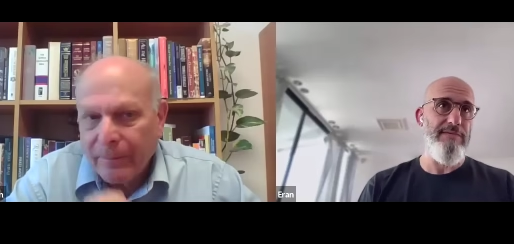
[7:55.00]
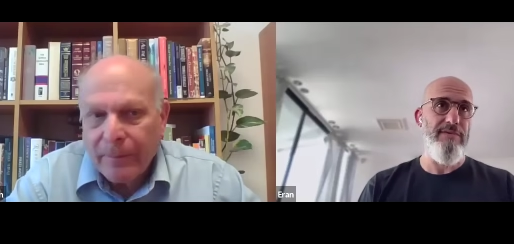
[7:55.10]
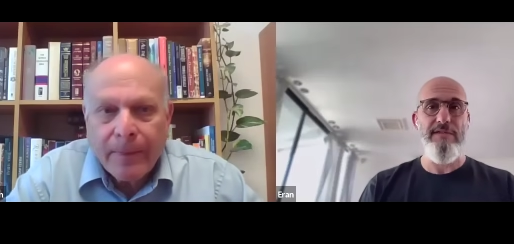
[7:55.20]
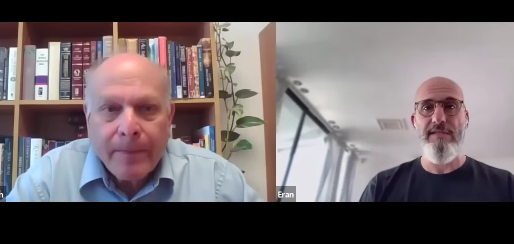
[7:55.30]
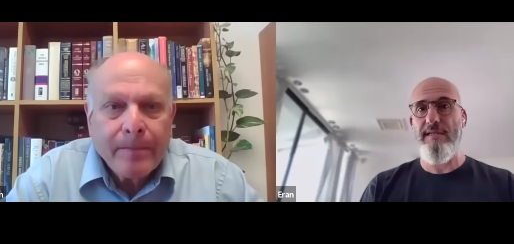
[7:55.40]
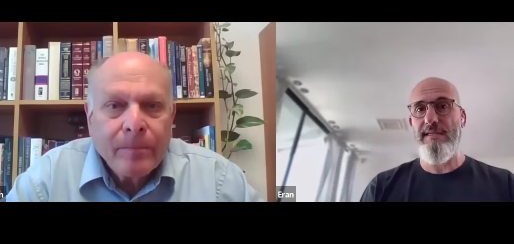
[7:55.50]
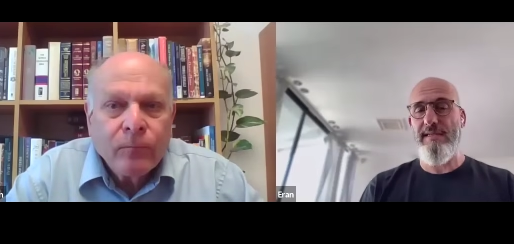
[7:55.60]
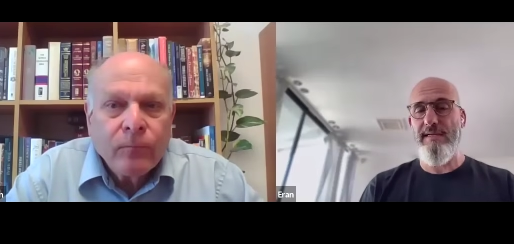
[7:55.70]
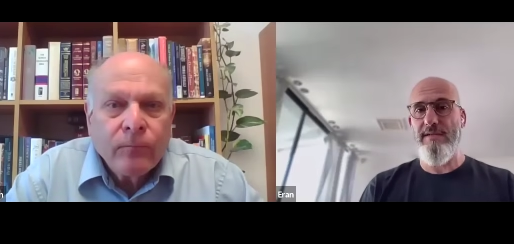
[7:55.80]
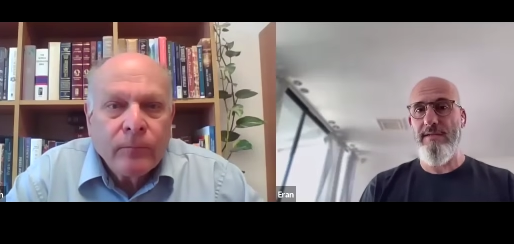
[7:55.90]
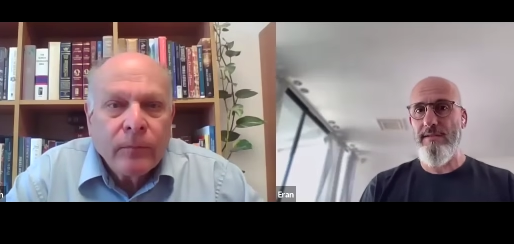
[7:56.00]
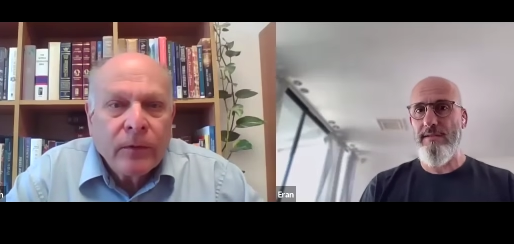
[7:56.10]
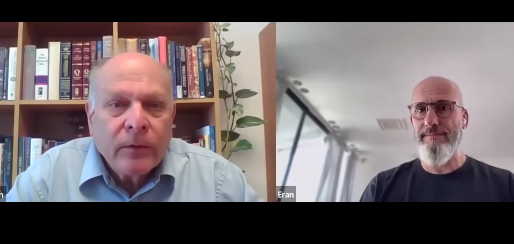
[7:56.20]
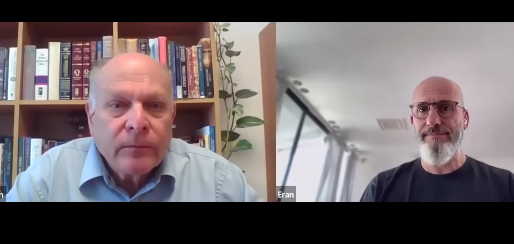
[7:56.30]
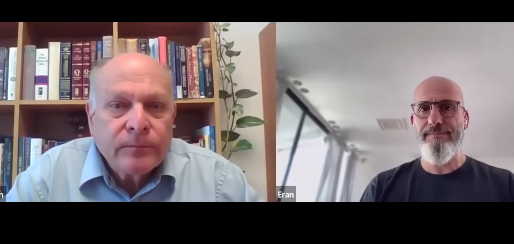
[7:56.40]
Speaker 1: clinics, fertility
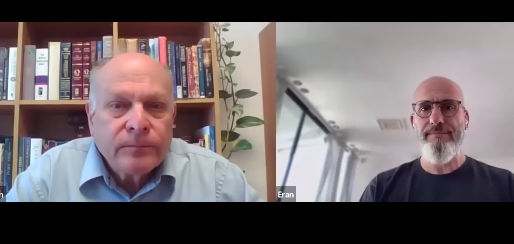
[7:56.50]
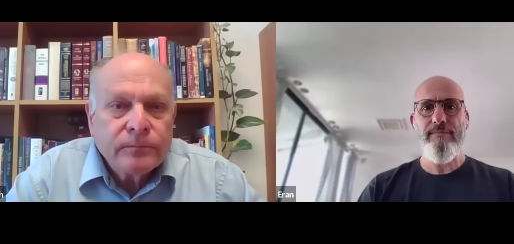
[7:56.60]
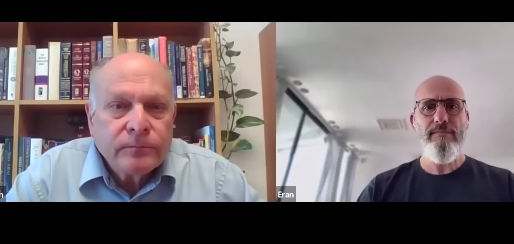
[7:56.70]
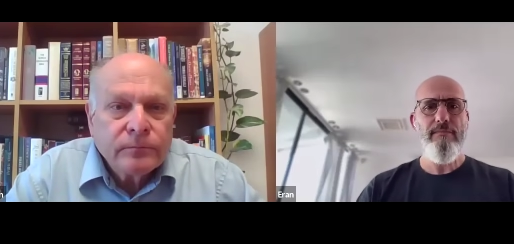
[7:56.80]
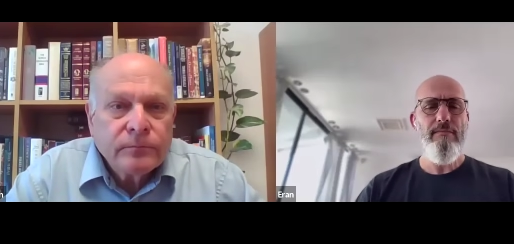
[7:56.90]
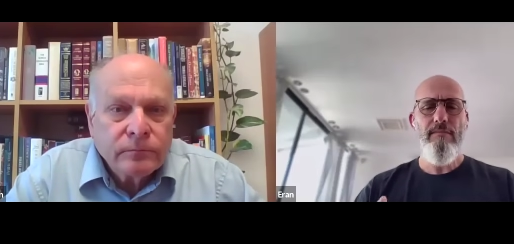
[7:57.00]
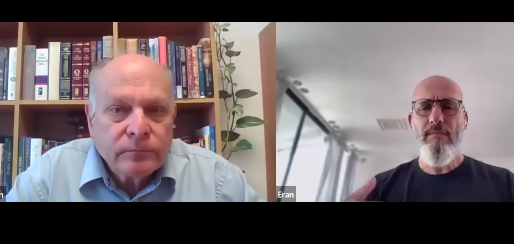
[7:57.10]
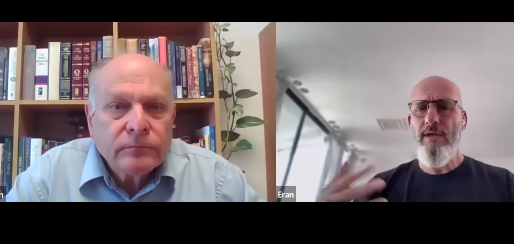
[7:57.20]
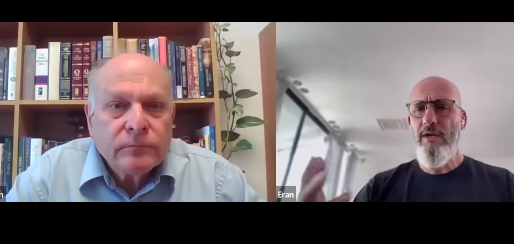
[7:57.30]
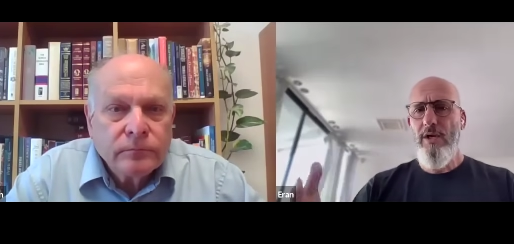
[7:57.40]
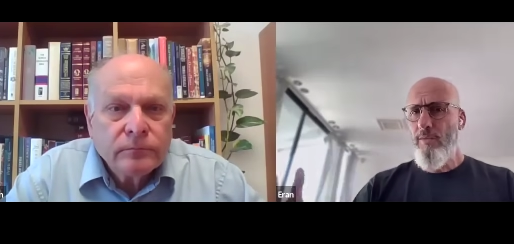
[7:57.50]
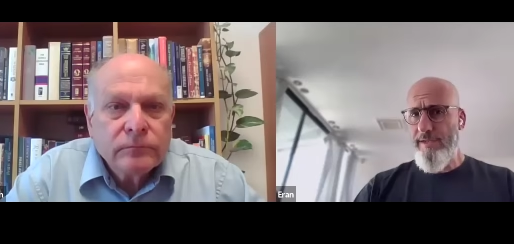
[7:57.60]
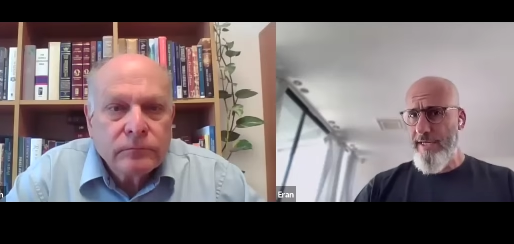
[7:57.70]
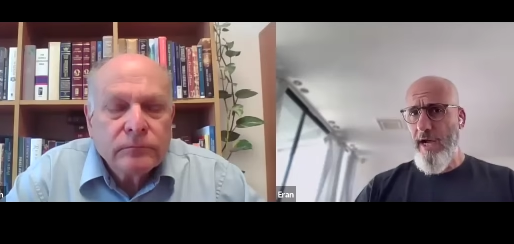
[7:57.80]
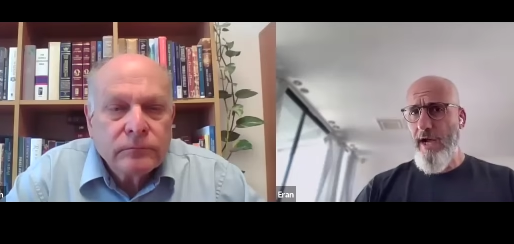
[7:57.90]
centers
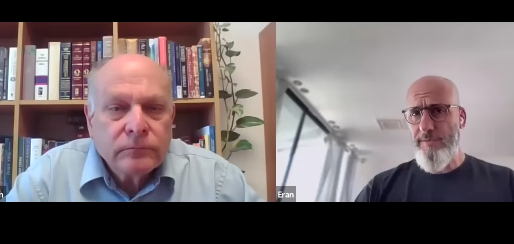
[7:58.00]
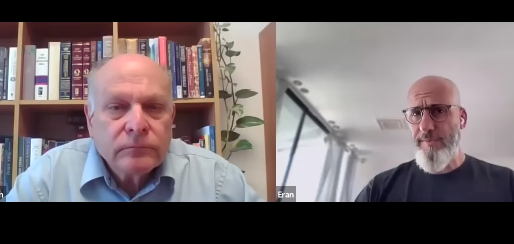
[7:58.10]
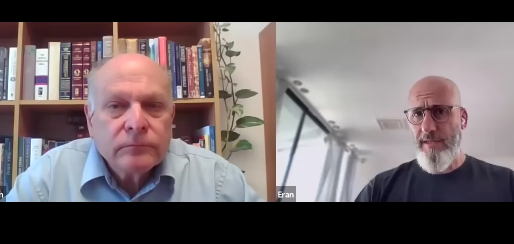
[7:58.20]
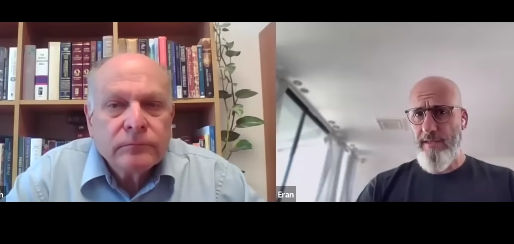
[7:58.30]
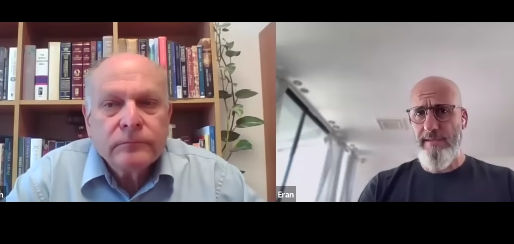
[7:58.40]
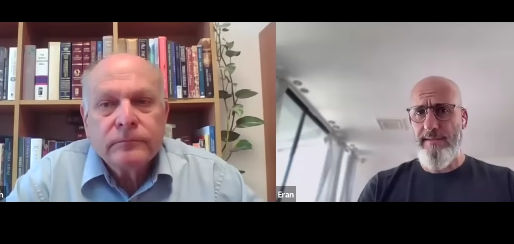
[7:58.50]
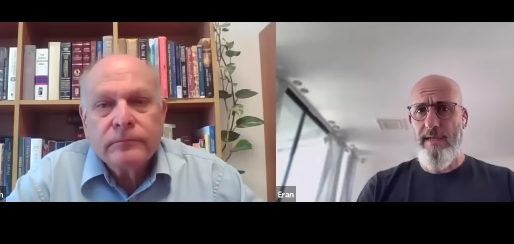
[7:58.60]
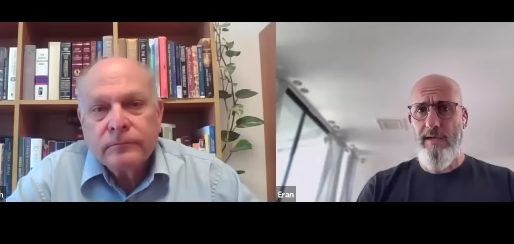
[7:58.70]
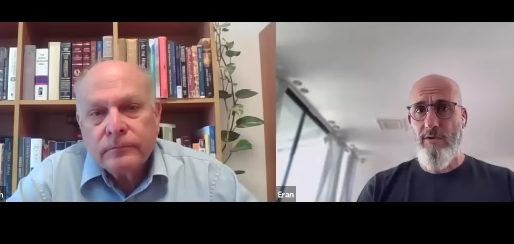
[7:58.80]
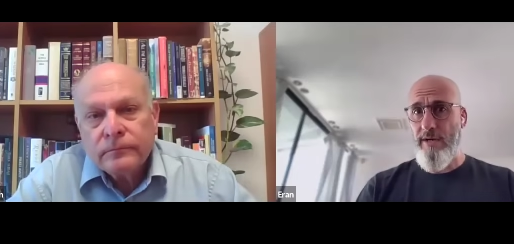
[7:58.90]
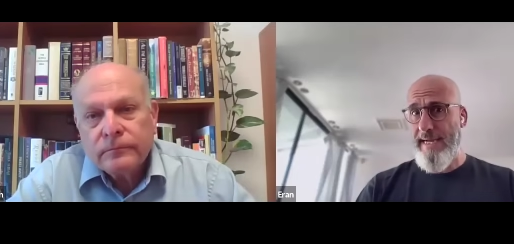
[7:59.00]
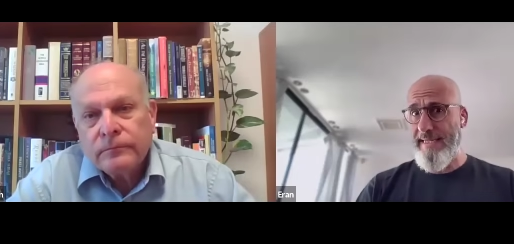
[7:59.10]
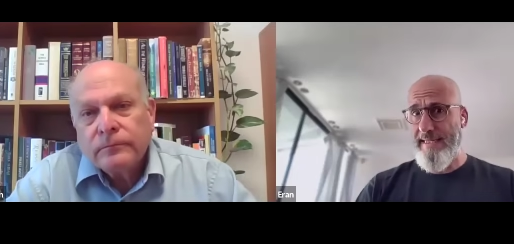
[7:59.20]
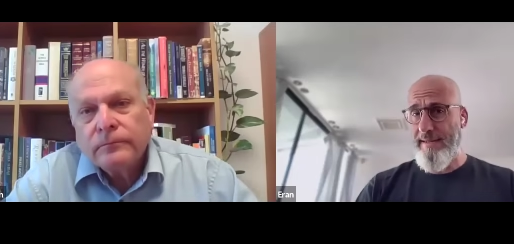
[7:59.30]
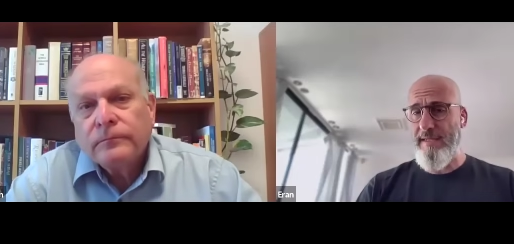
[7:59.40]
within hospitals uh,
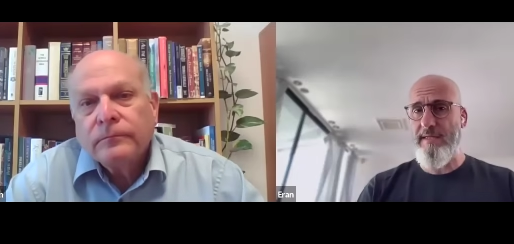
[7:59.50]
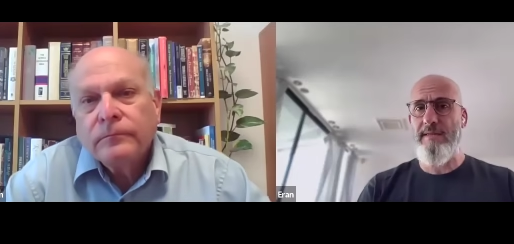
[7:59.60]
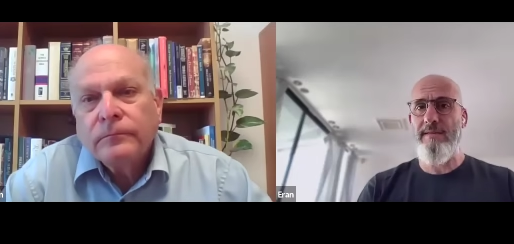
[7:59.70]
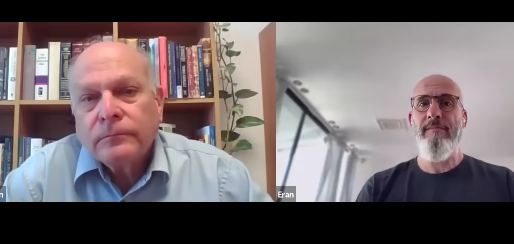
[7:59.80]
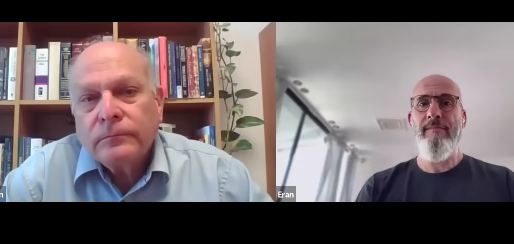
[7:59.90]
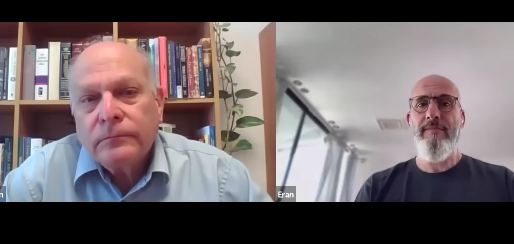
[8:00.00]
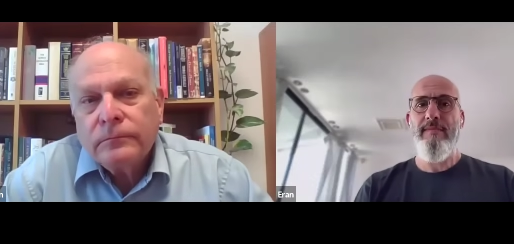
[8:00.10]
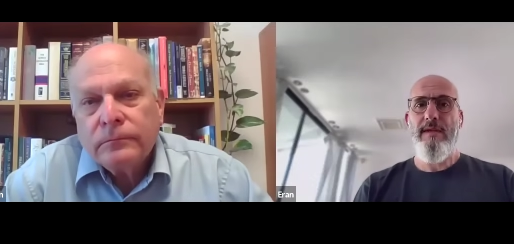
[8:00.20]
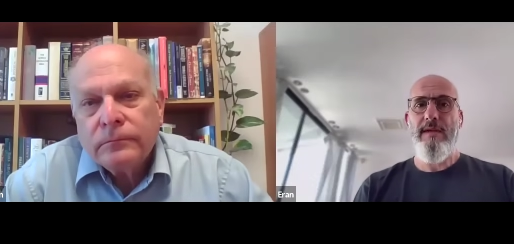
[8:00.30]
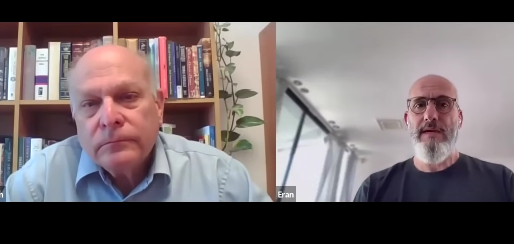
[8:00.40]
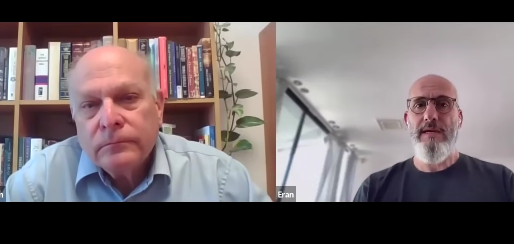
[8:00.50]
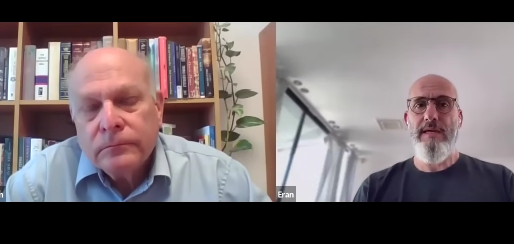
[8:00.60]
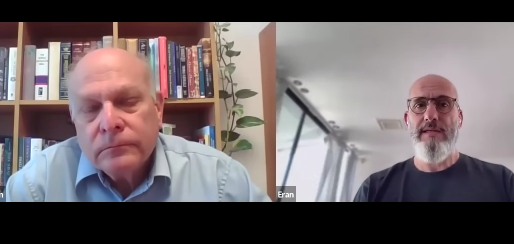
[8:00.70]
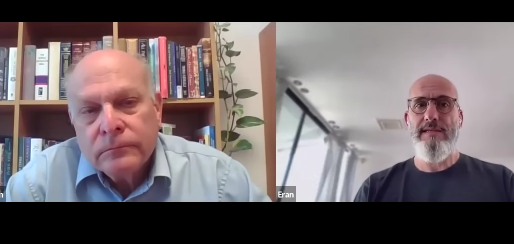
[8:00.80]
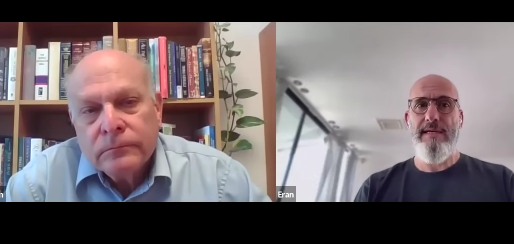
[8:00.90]
or academic
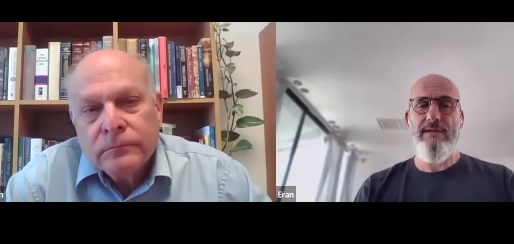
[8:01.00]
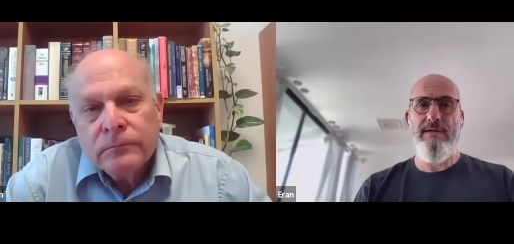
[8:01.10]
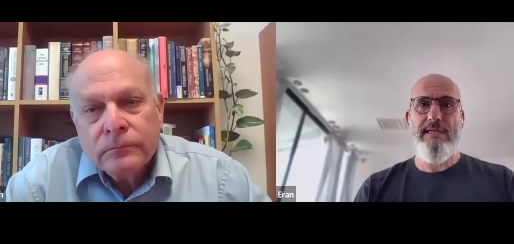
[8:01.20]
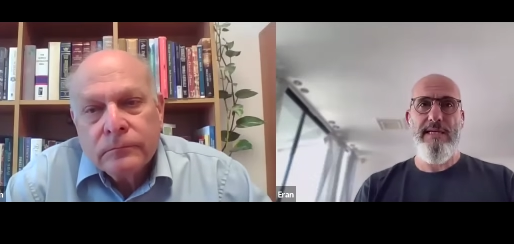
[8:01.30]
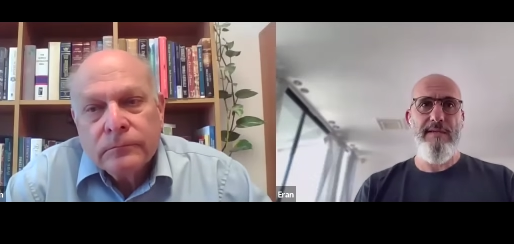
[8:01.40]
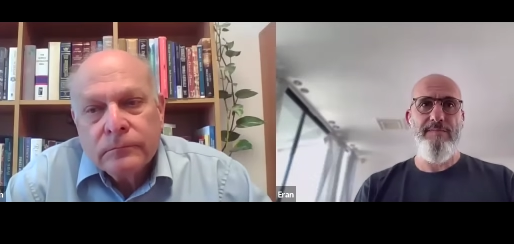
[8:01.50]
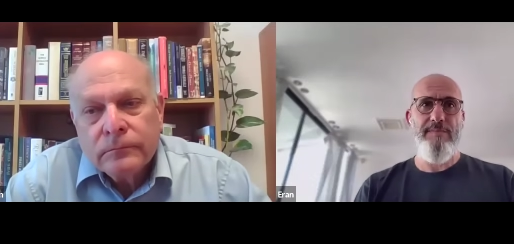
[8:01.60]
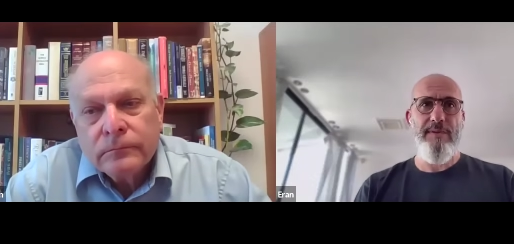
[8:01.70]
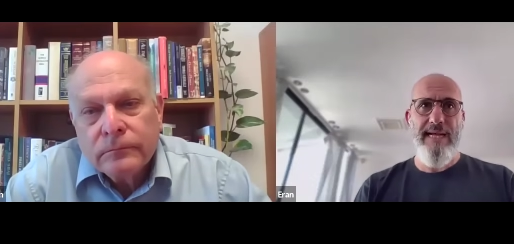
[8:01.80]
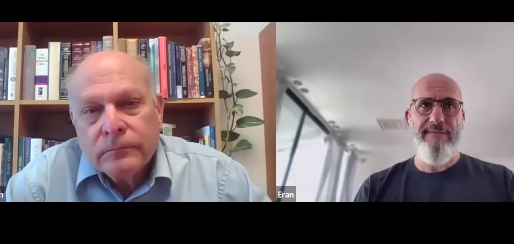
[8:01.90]
uh, centers. And the